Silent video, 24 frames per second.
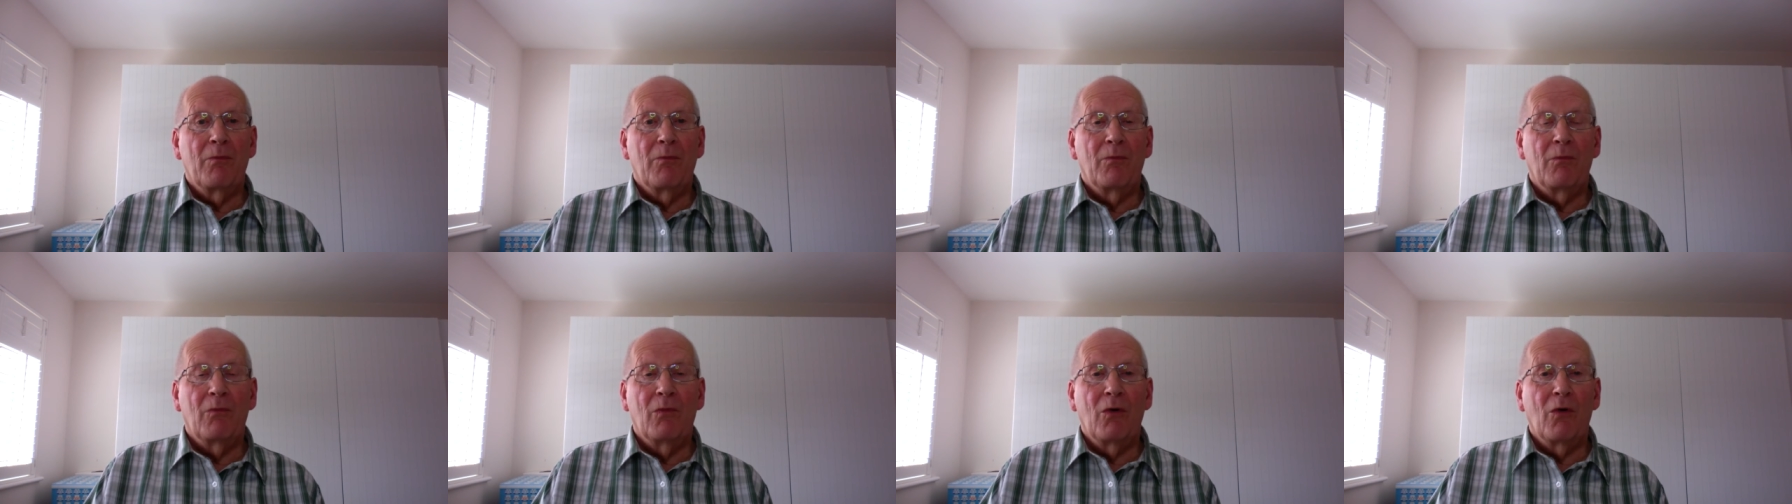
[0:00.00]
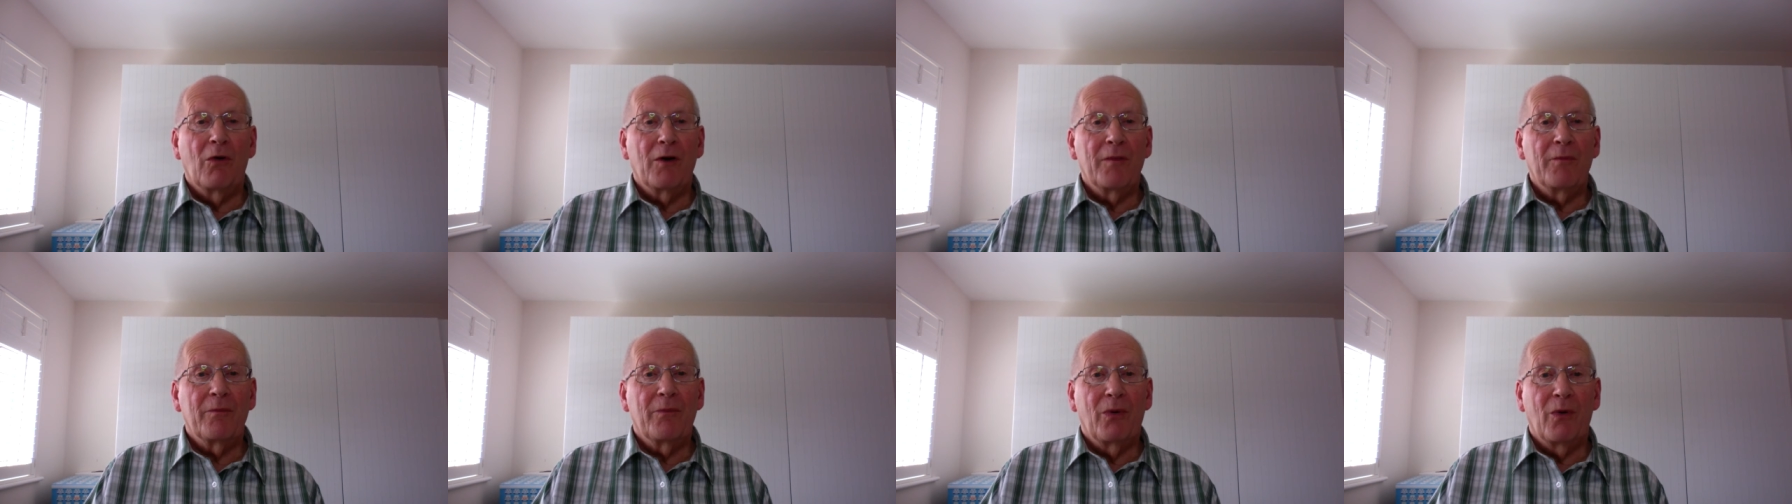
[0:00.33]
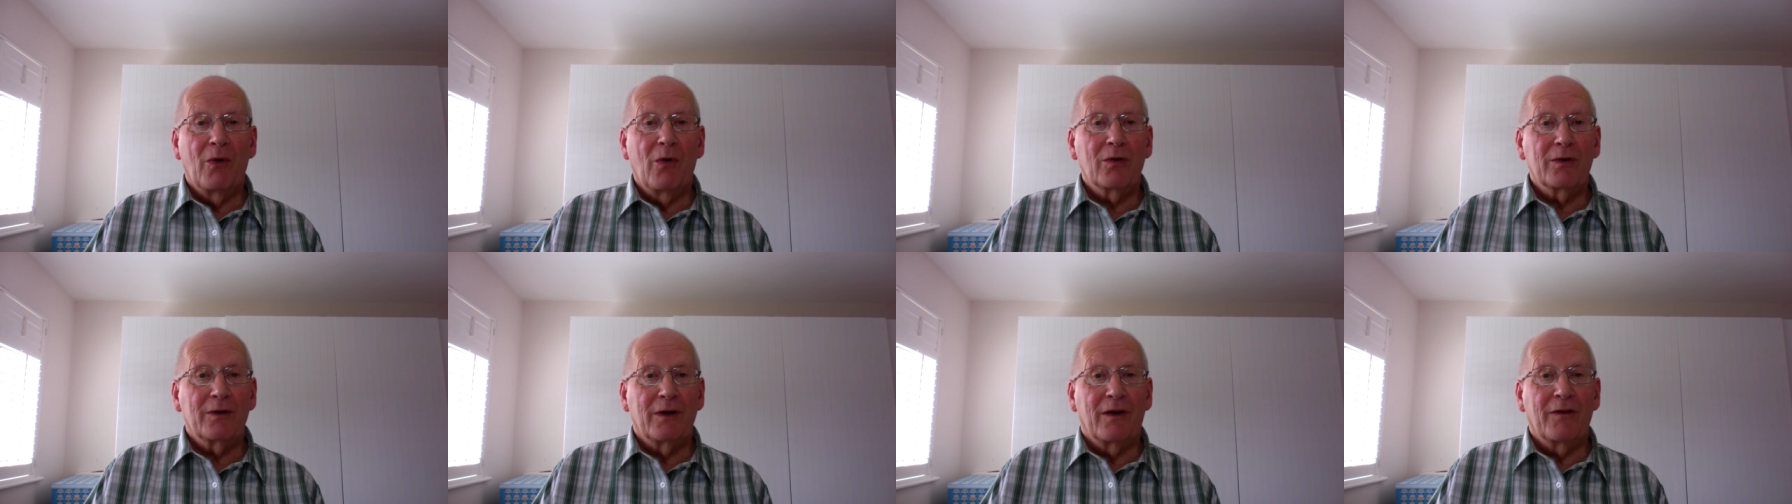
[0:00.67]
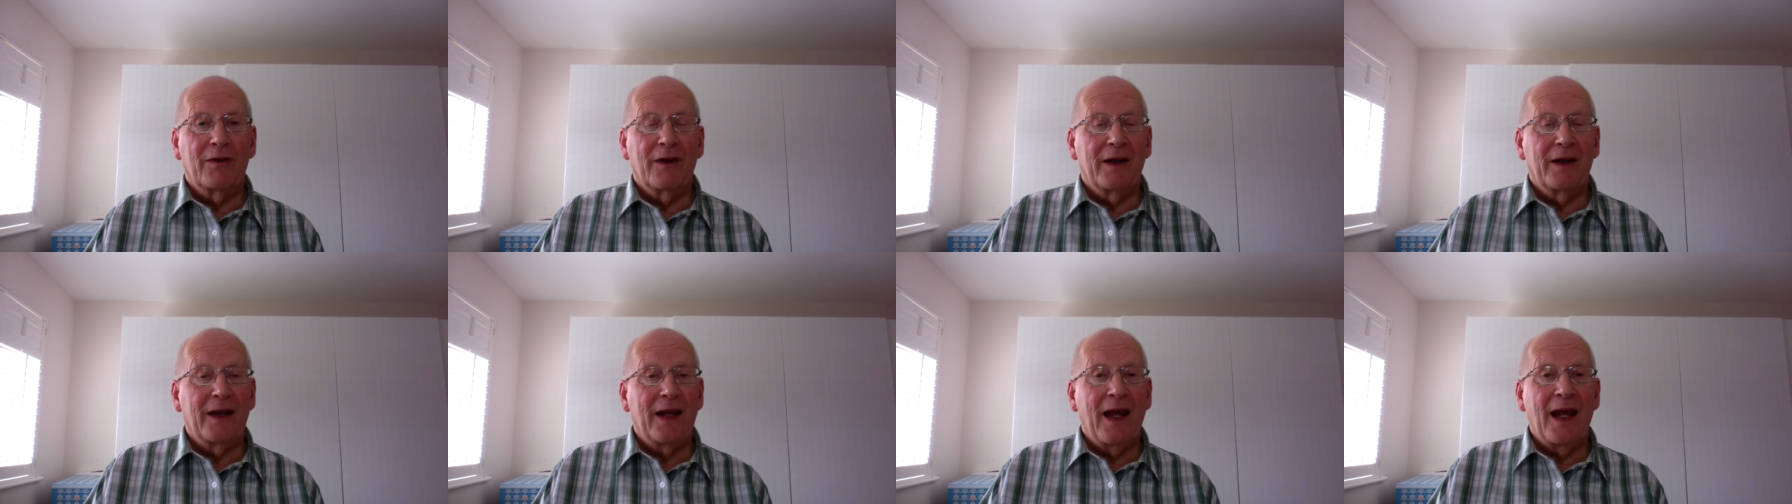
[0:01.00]
more important
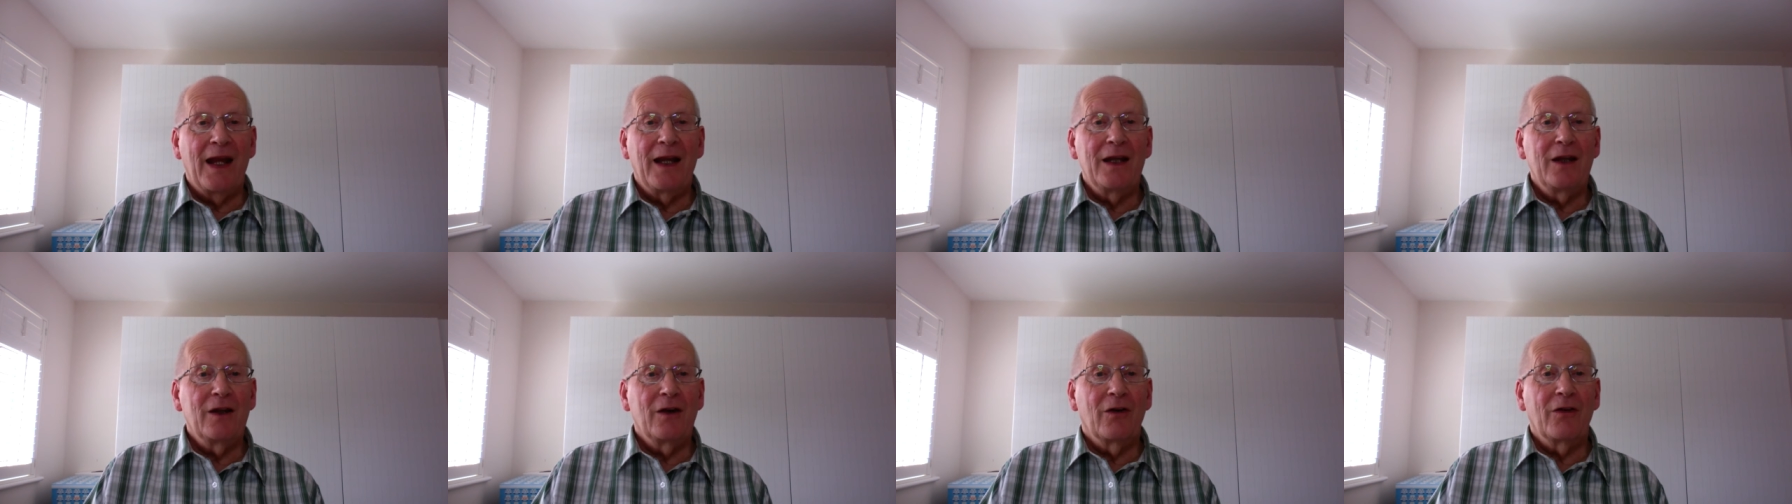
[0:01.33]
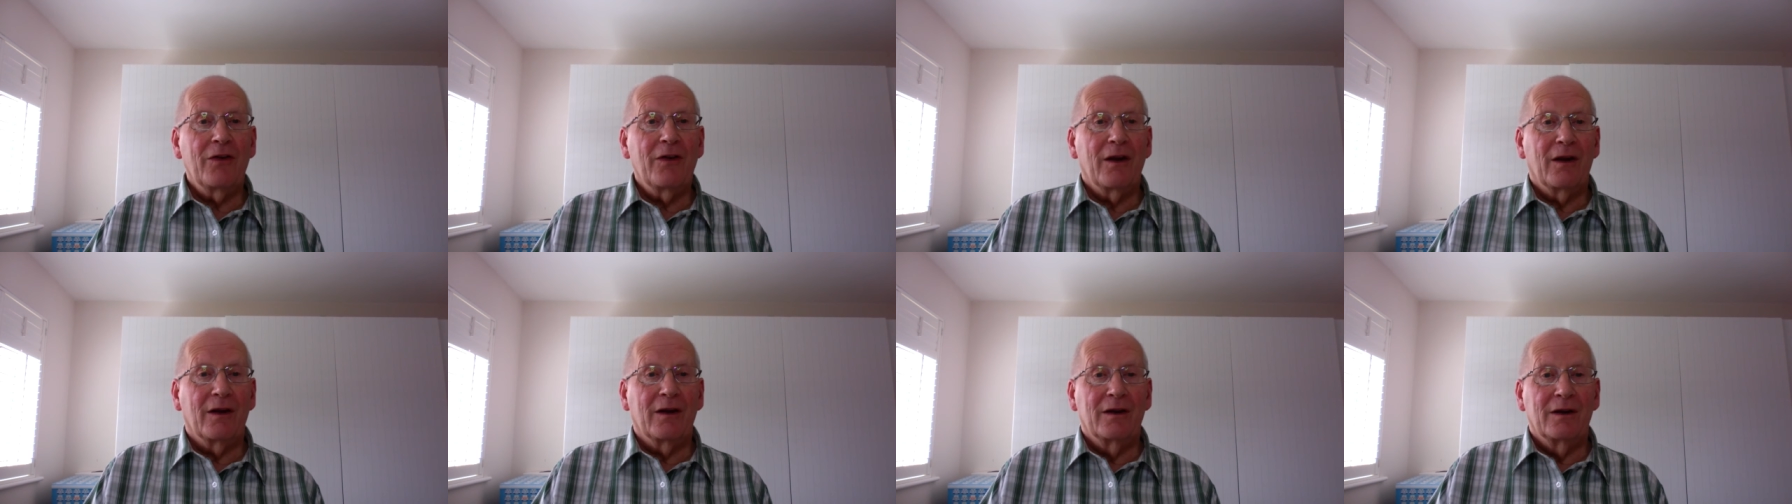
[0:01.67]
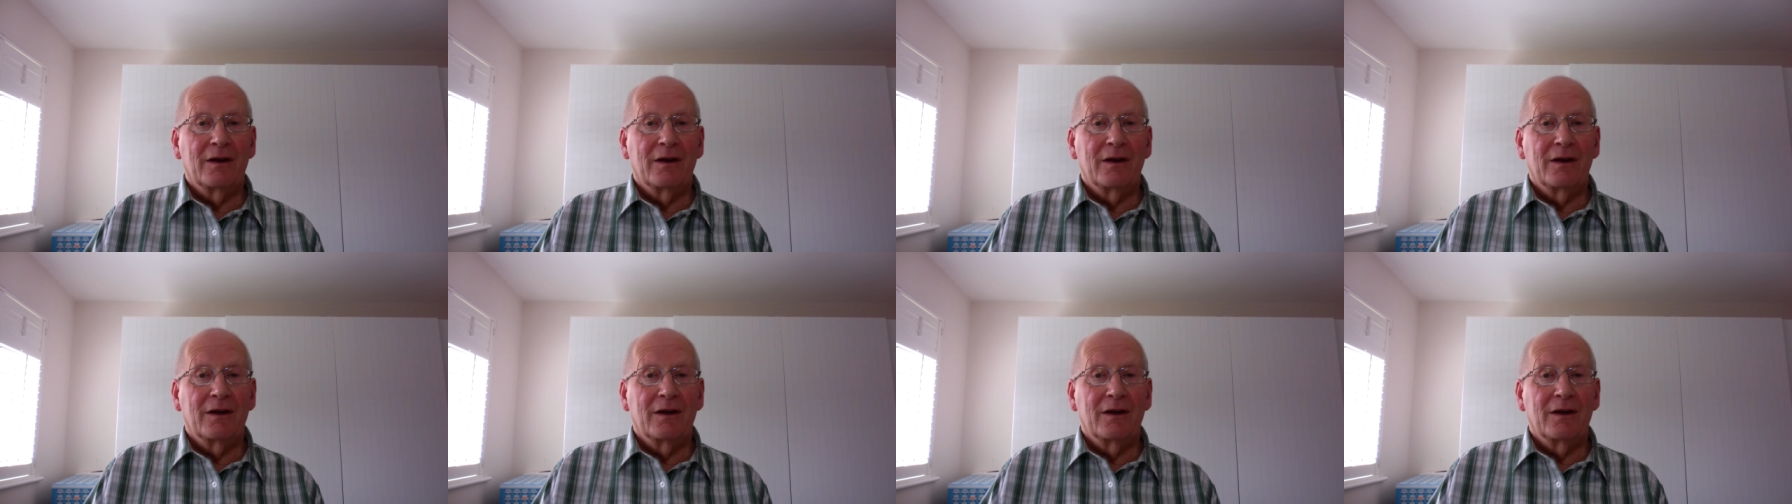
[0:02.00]
than any other,